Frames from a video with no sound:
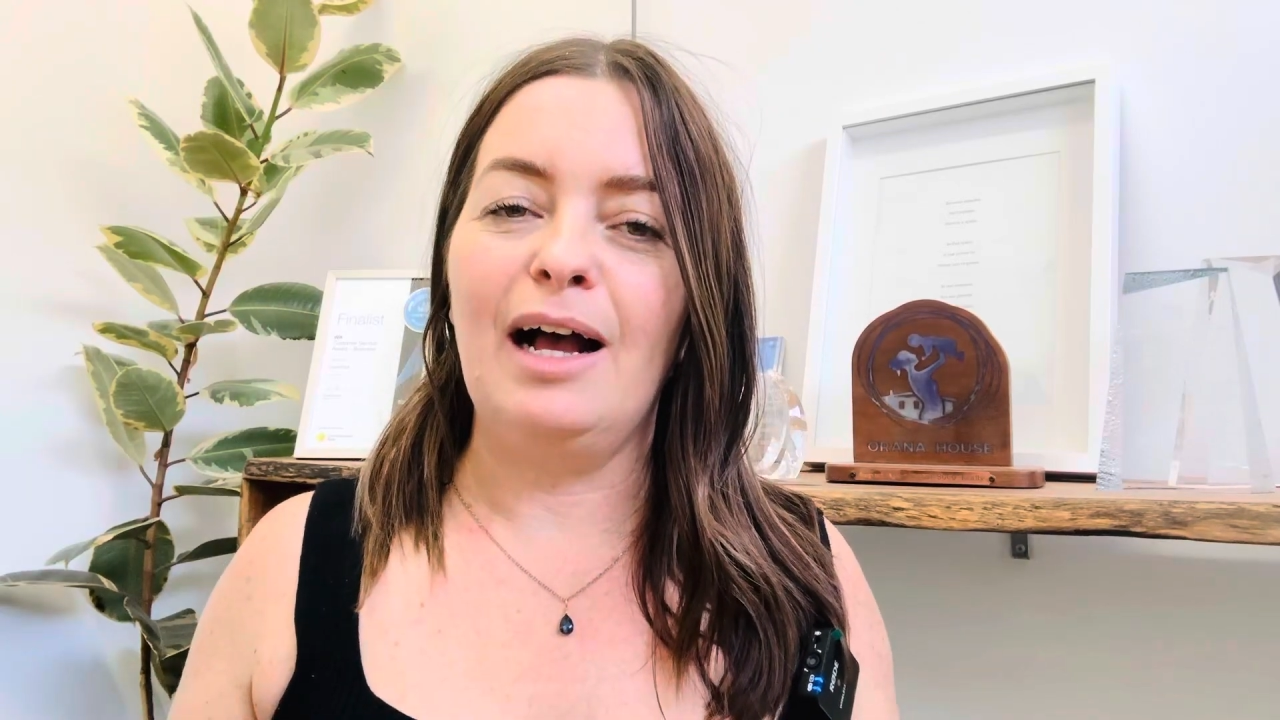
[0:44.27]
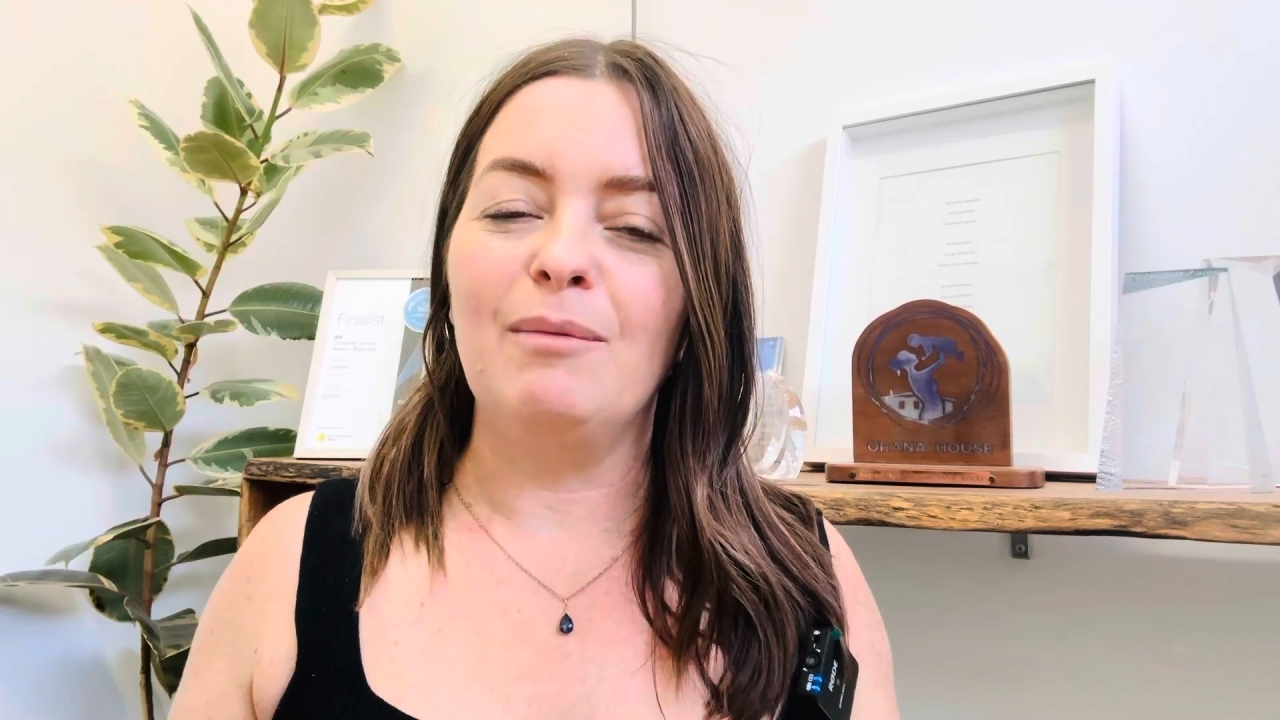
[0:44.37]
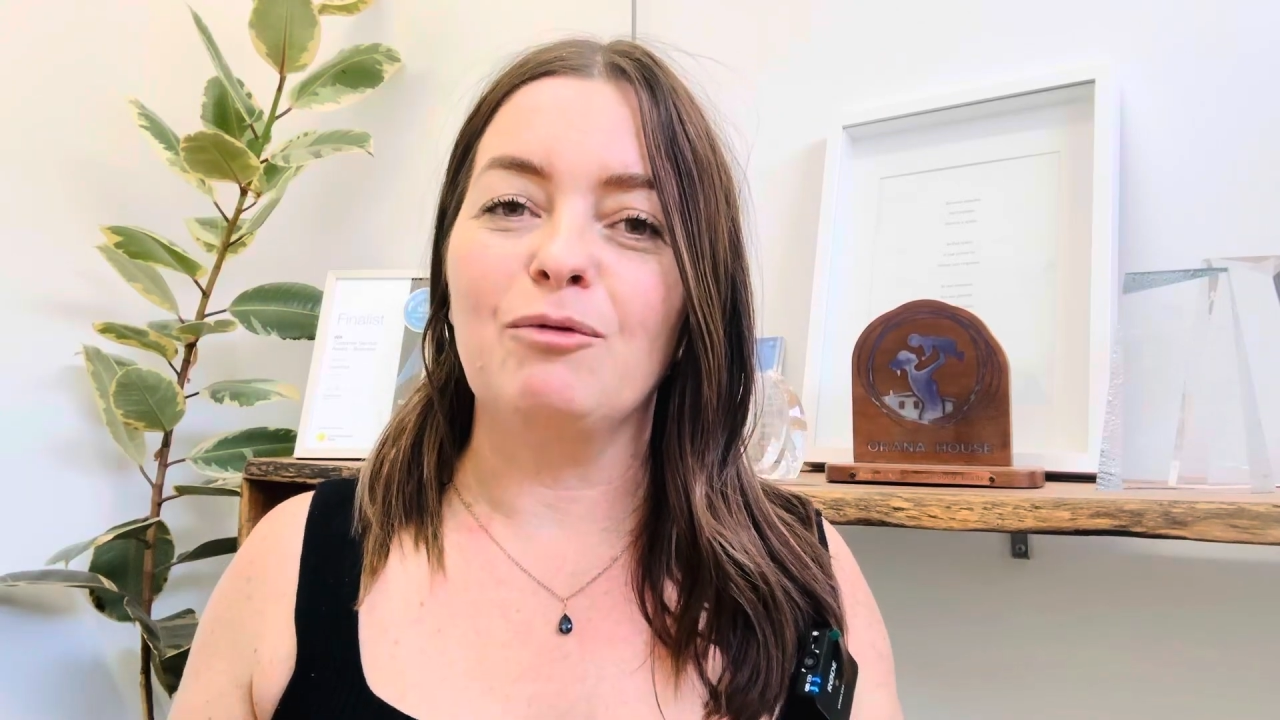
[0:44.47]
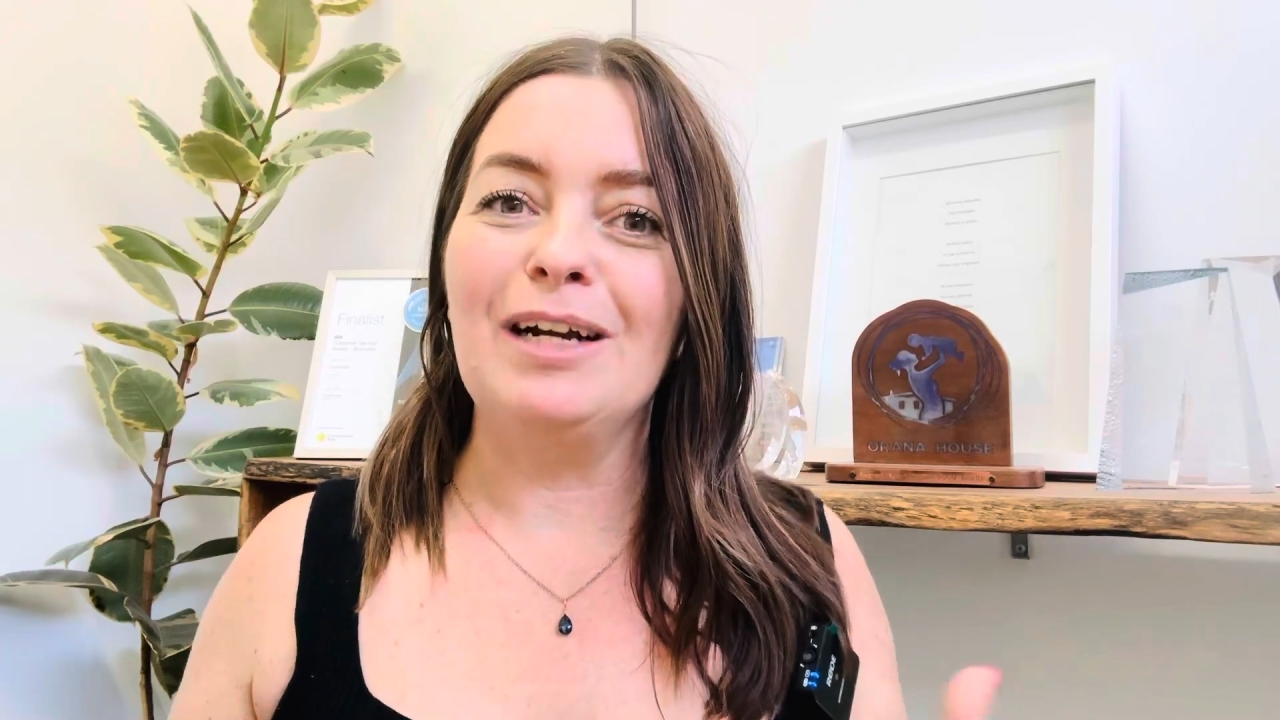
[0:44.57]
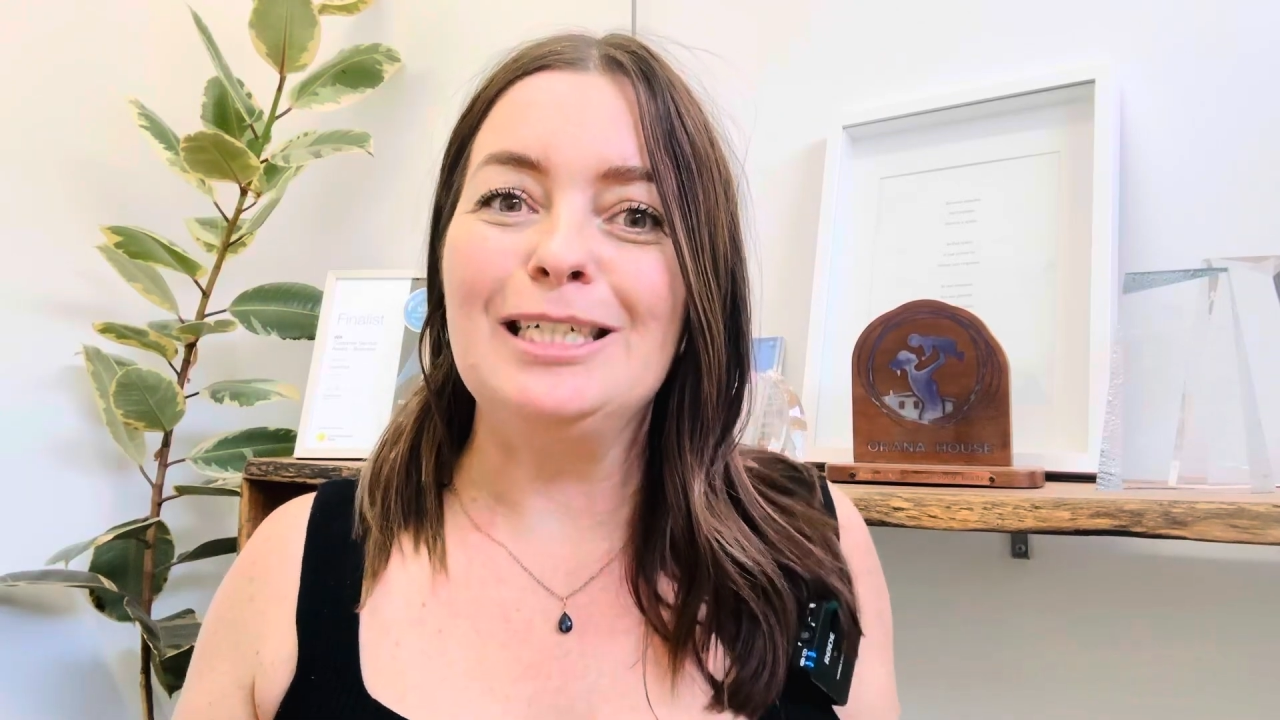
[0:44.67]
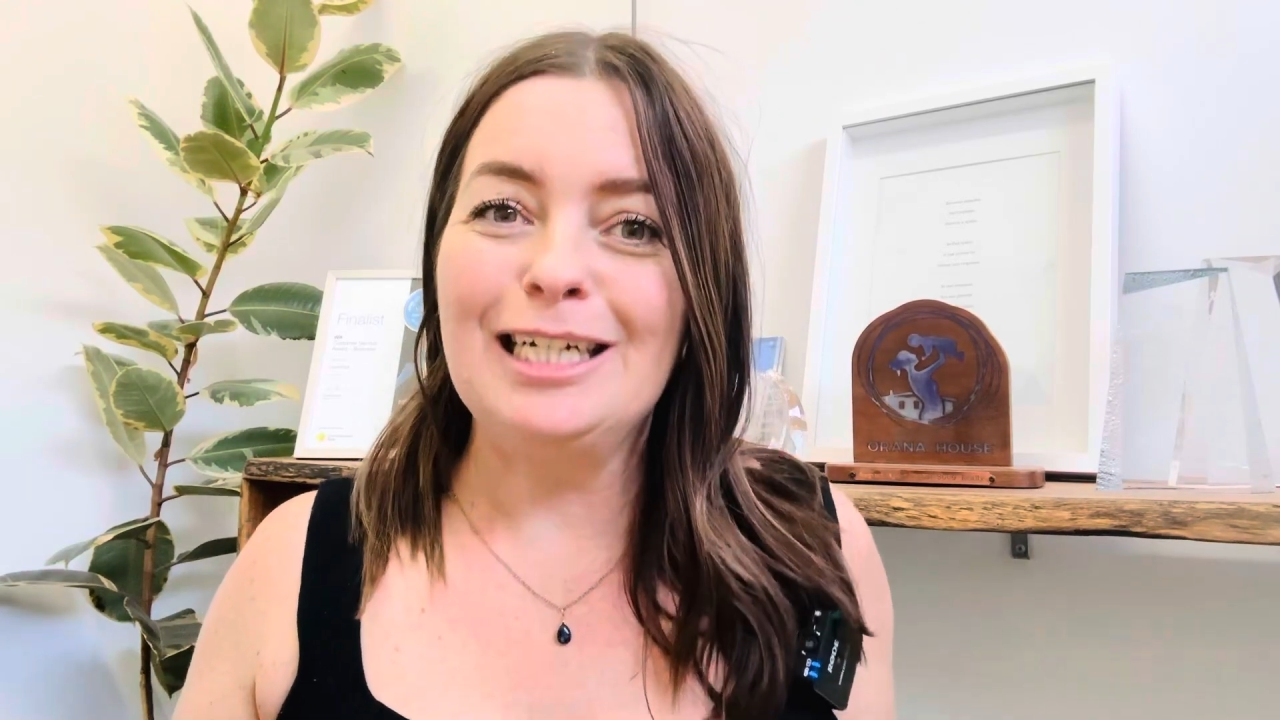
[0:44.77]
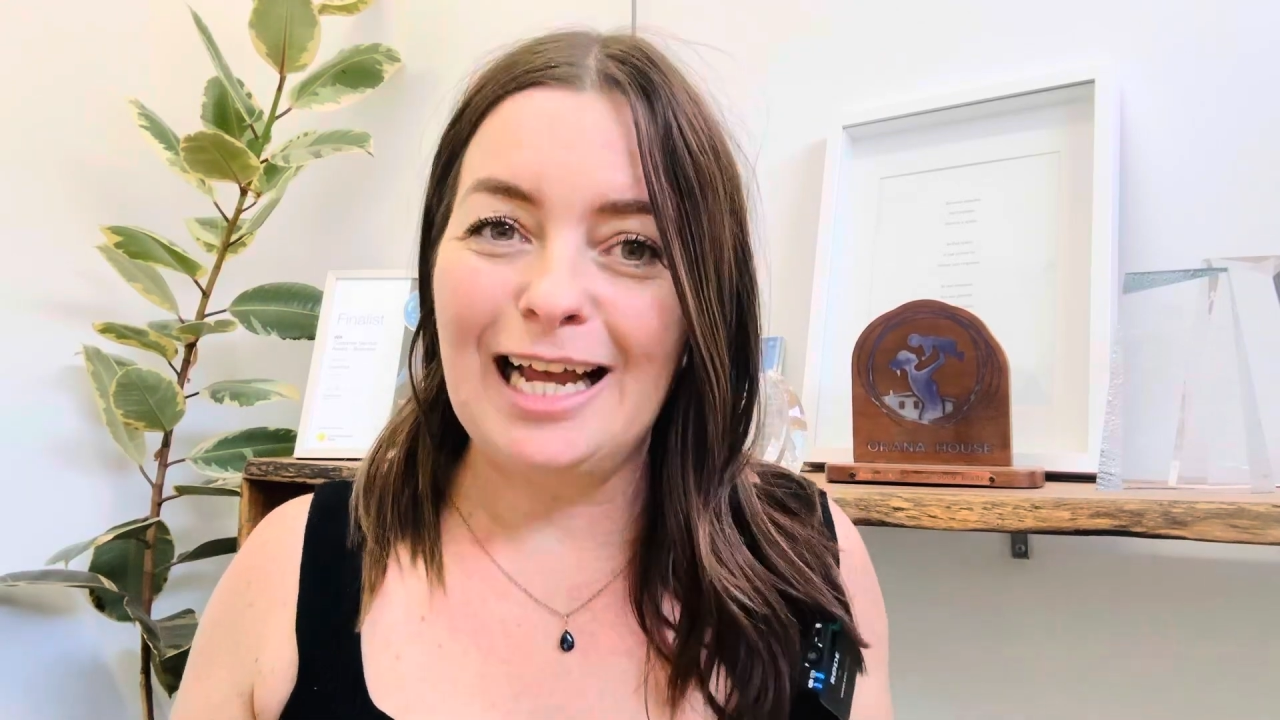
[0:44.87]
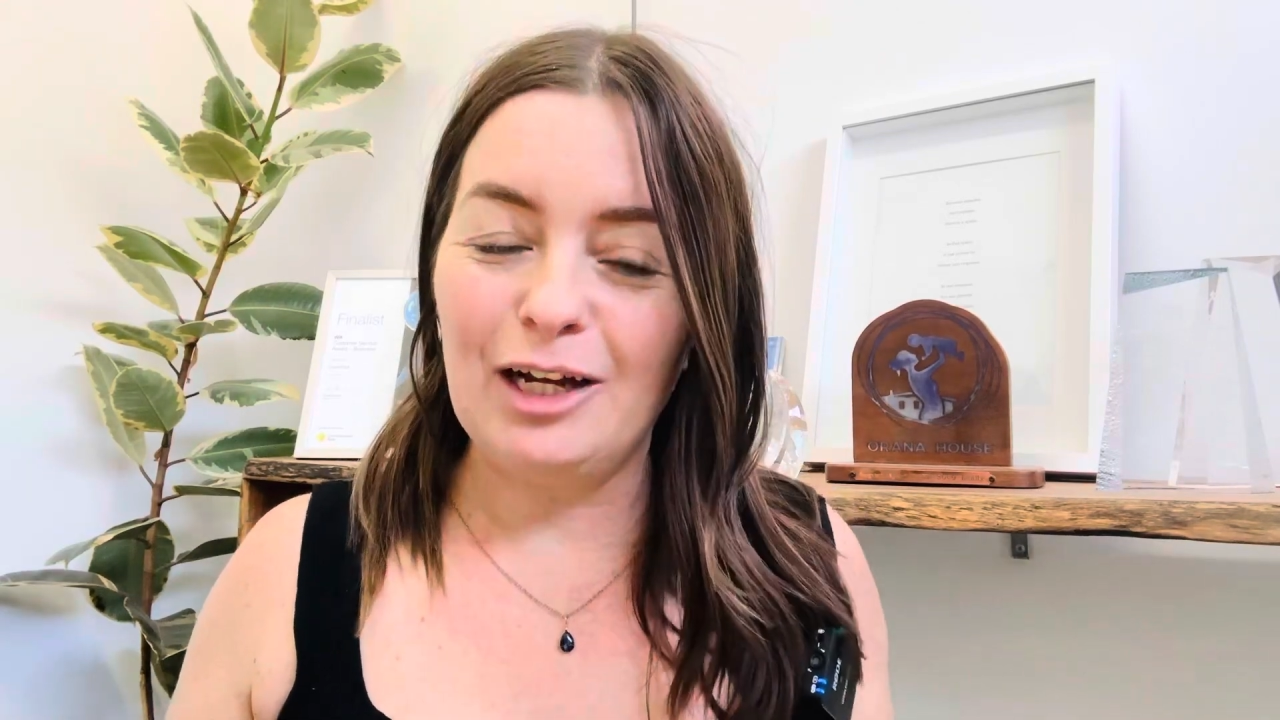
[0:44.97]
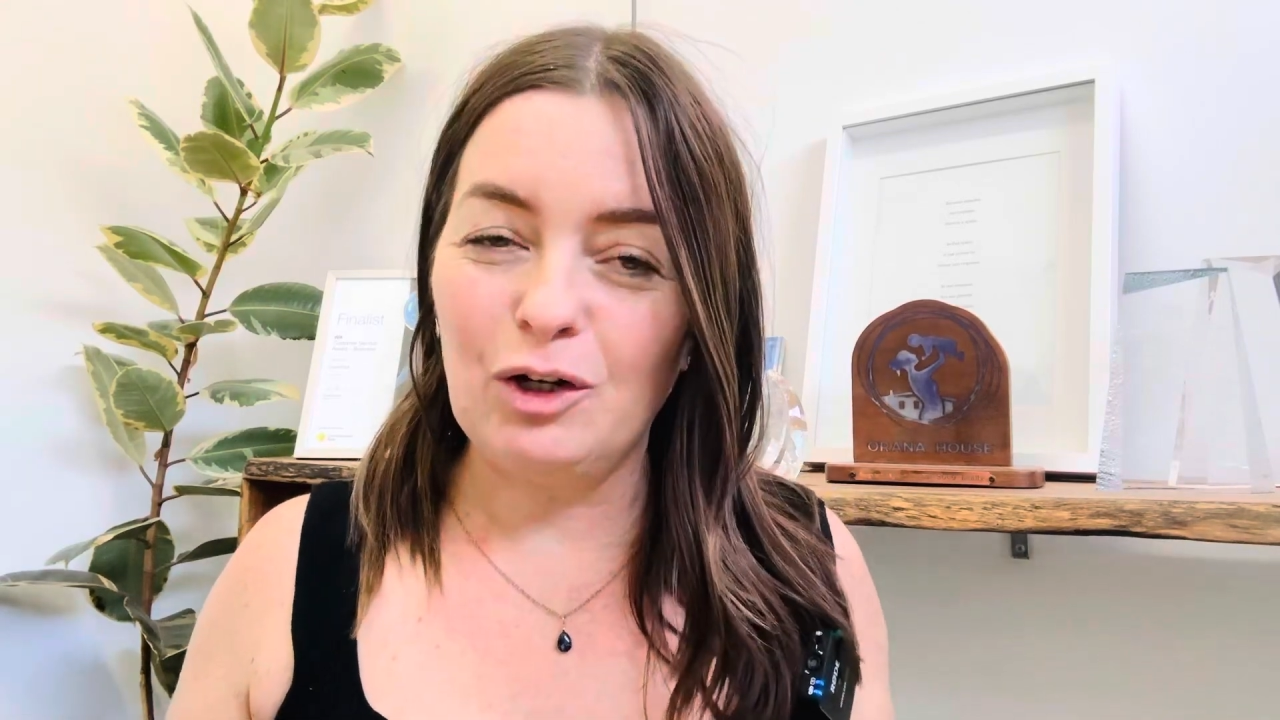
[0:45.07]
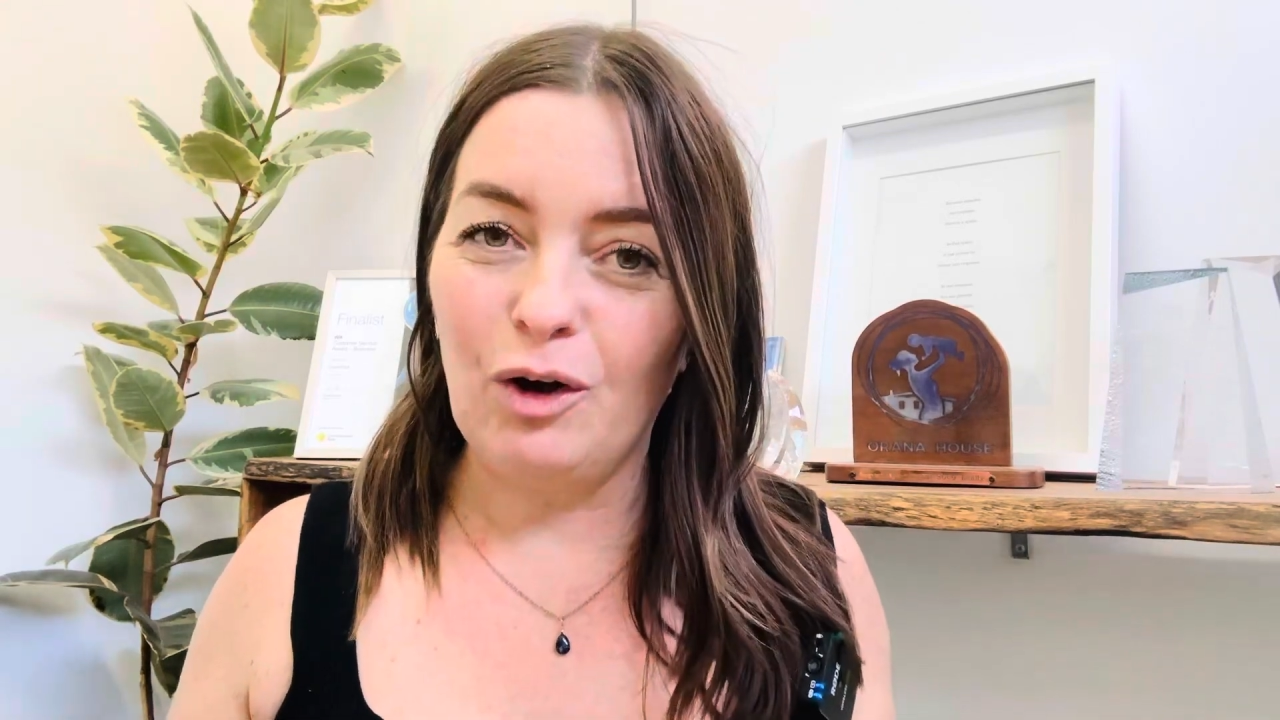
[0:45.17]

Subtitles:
renting out